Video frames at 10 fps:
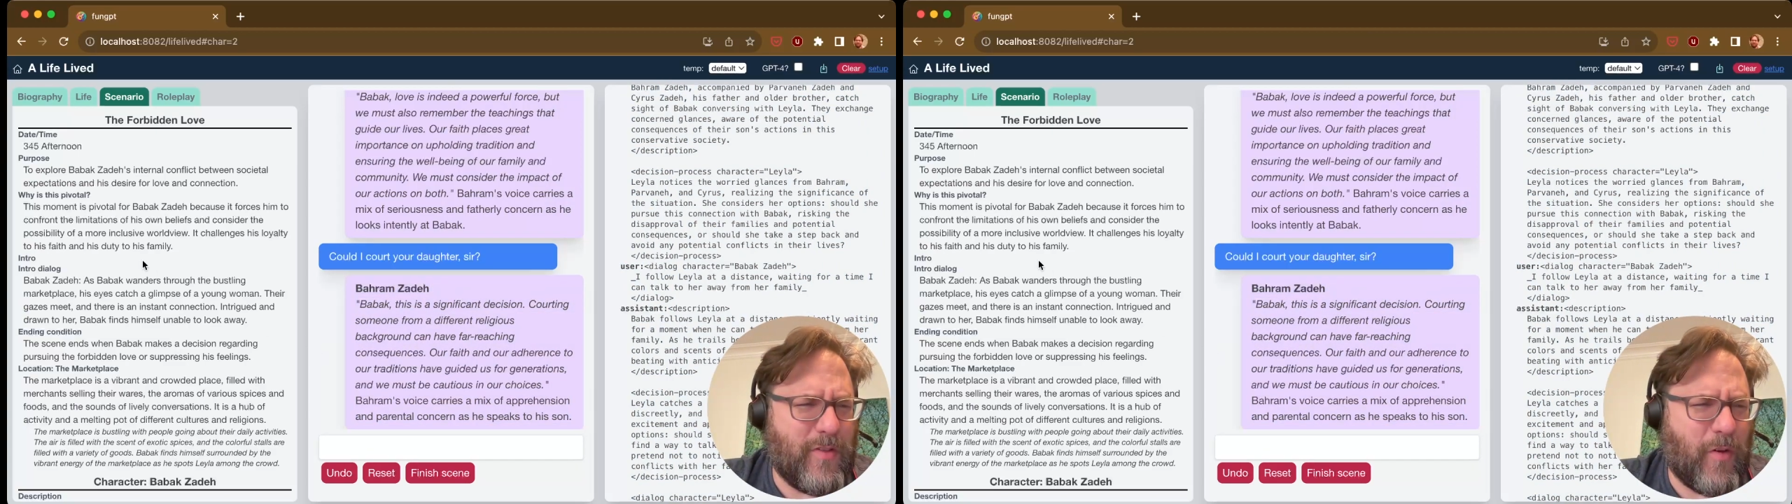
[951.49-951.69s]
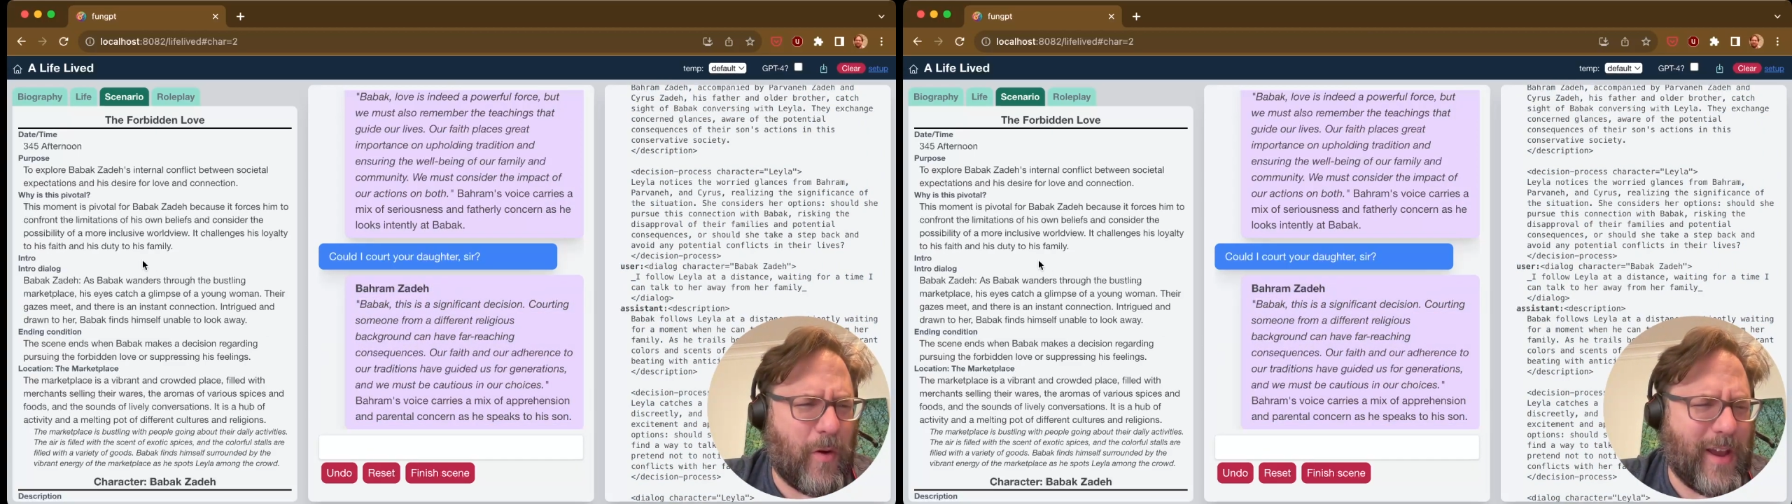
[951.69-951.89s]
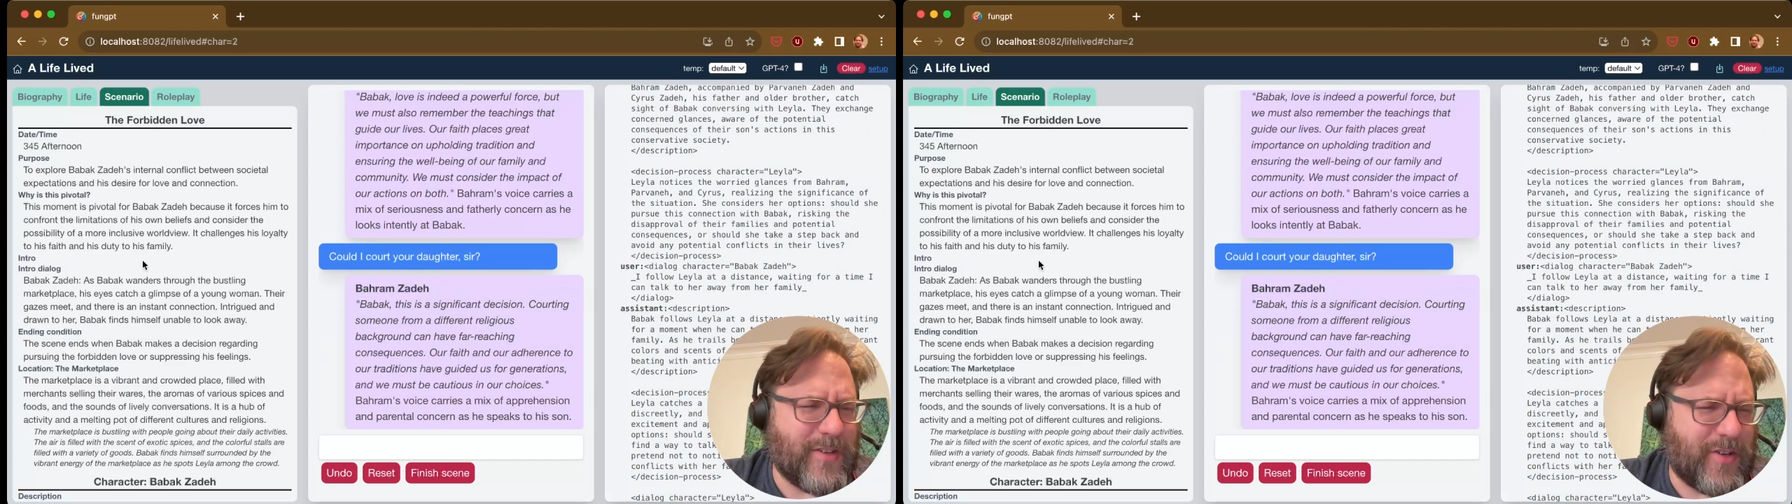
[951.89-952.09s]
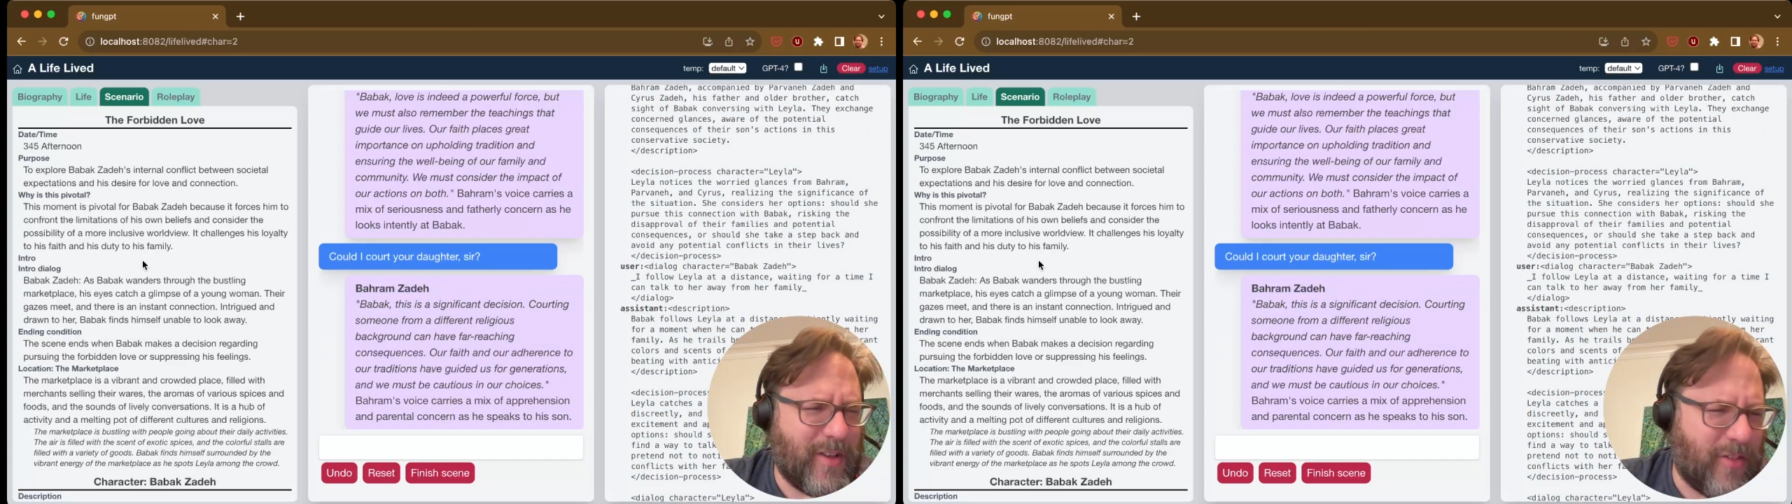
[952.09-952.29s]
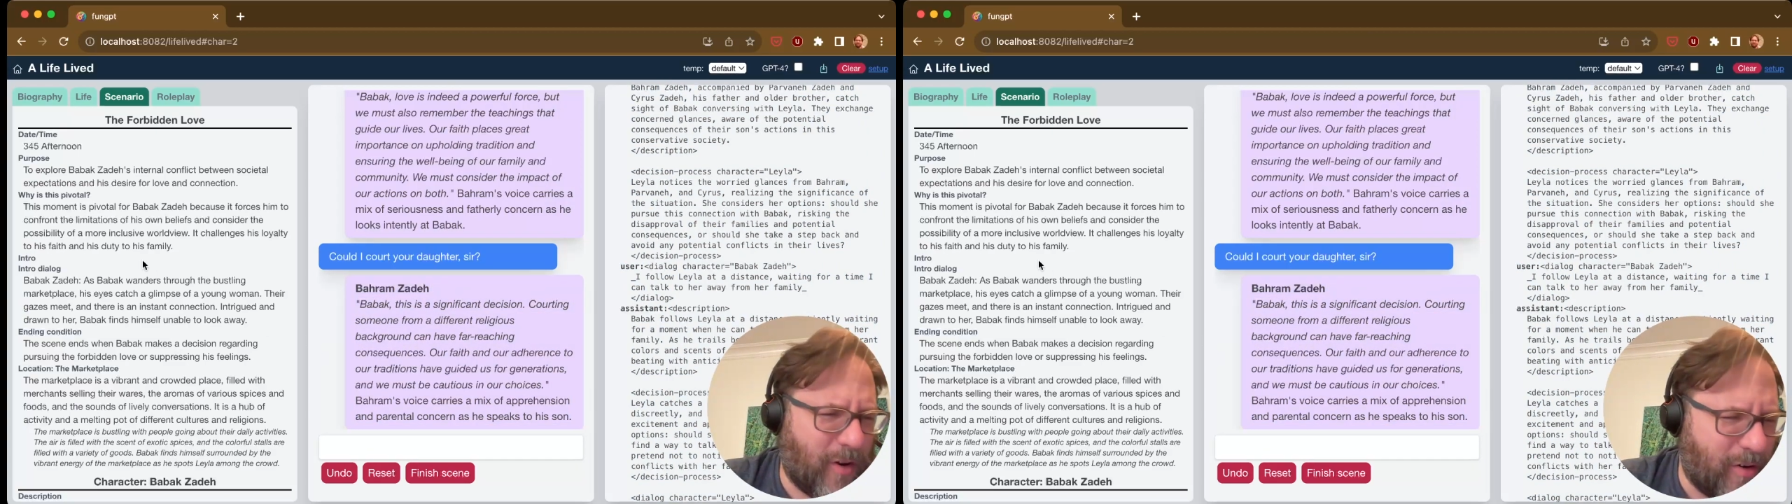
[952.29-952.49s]
Zoroastrian,
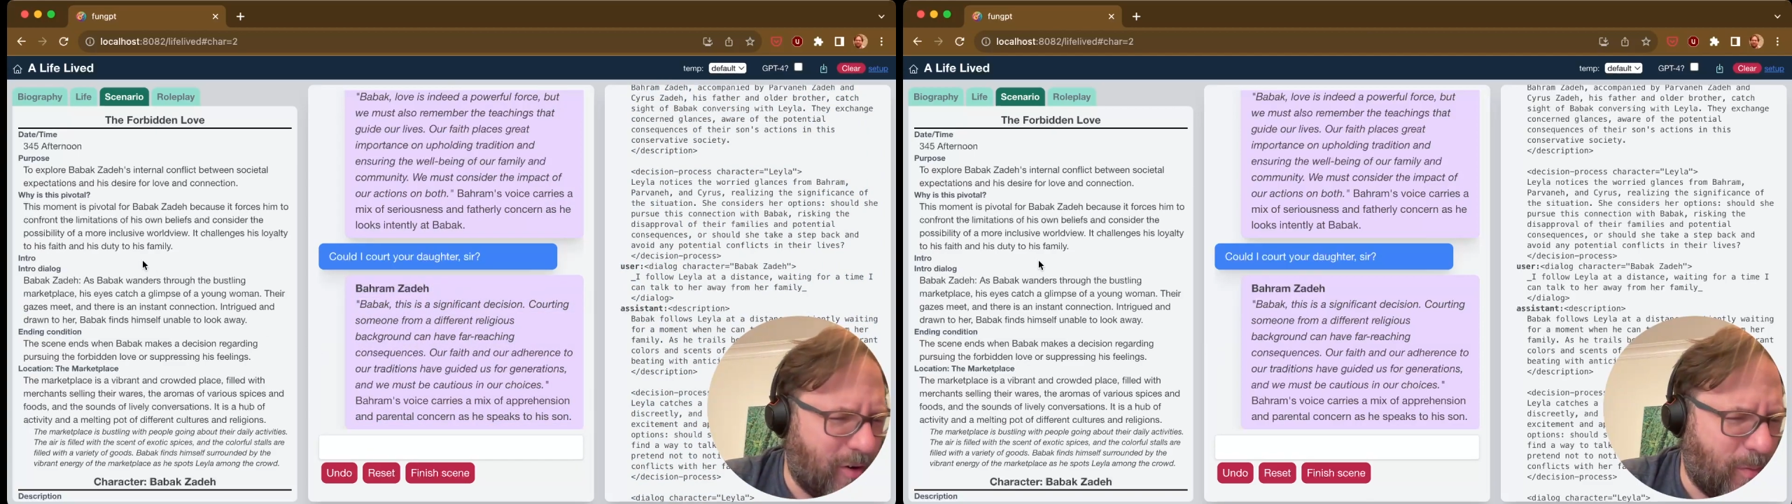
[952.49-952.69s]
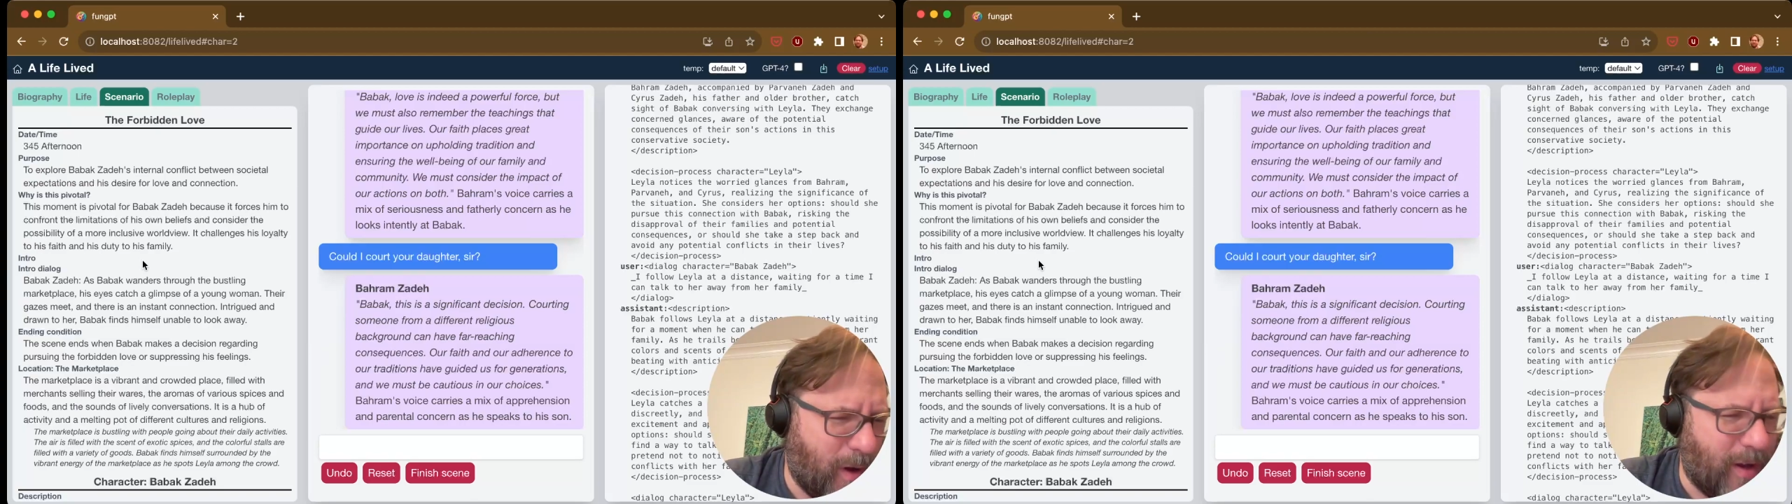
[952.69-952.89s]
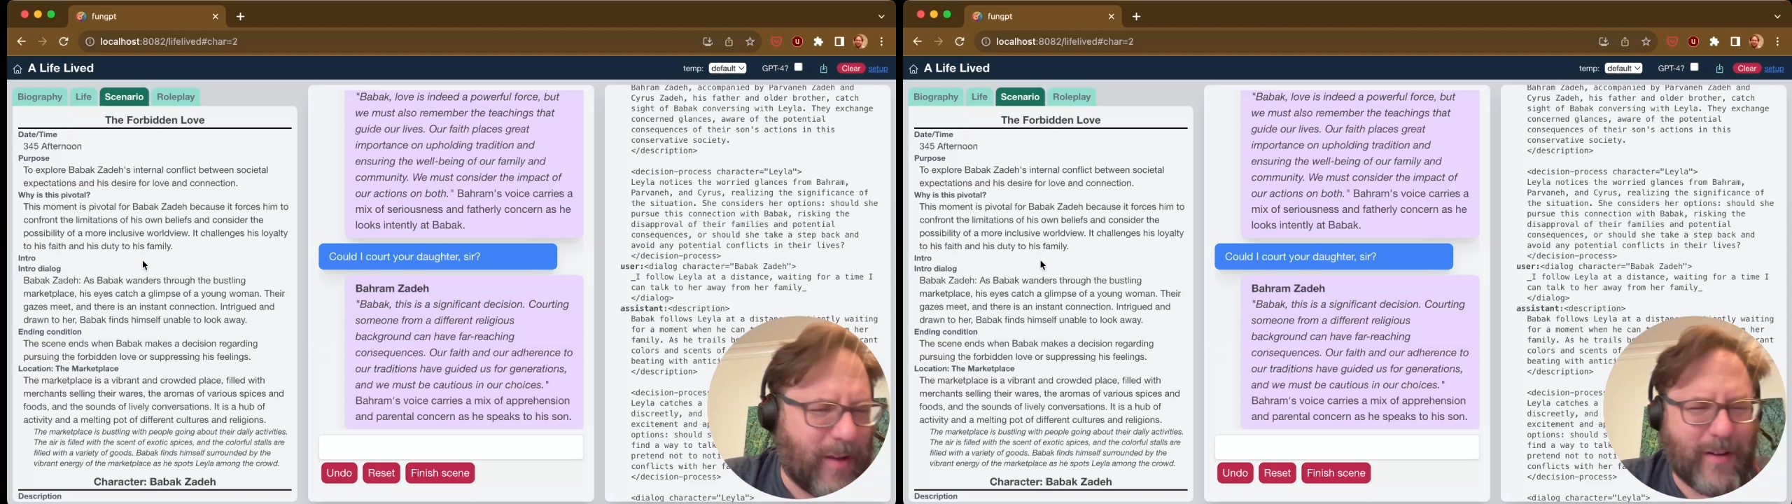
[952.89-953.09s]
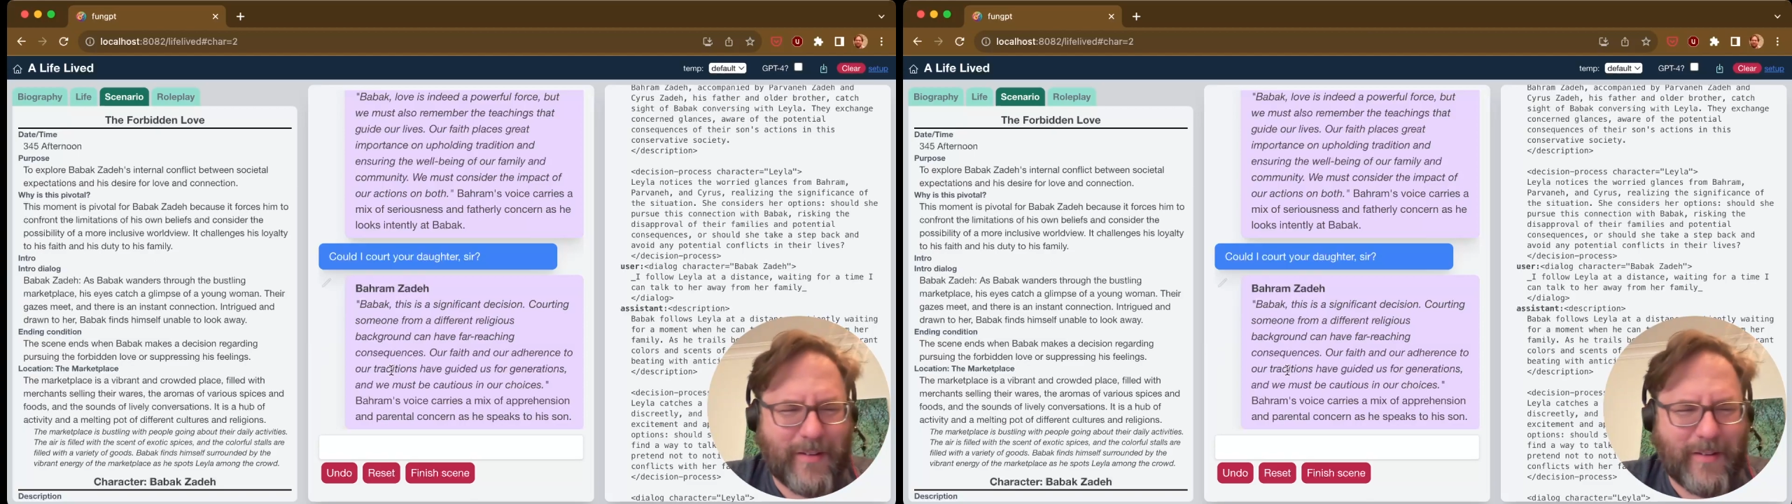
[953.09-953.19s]
so I don't know why